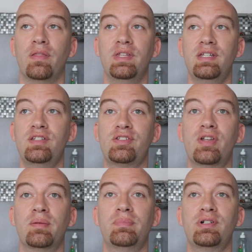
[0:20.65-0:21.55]
These
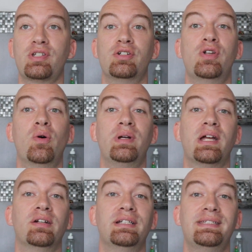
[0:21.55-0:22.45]
numbers are no
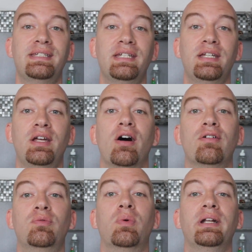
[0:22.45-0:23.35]
guarantee
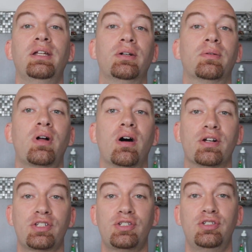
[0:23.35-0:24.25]
of what it'll
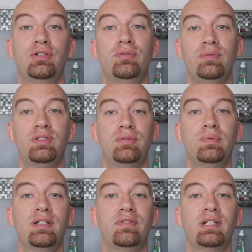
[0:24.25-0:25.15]
cost you to
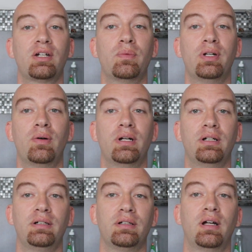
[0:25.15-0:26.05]
live in
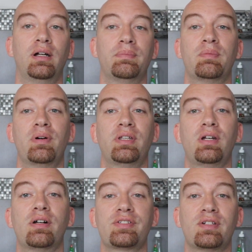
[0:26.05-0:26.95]
Ecuador, the monthly
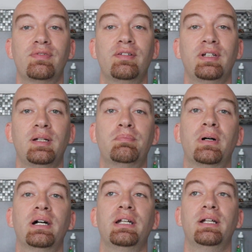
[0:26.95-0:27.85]
cost of living,
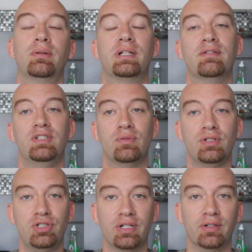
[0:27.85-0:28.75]
but it'll give you
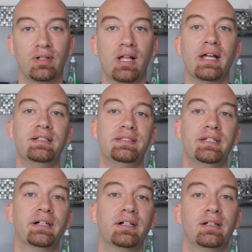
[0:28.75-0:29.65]
a general
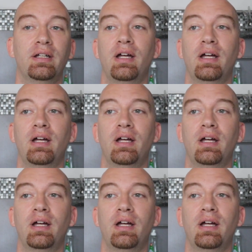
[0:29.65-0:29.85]
idea.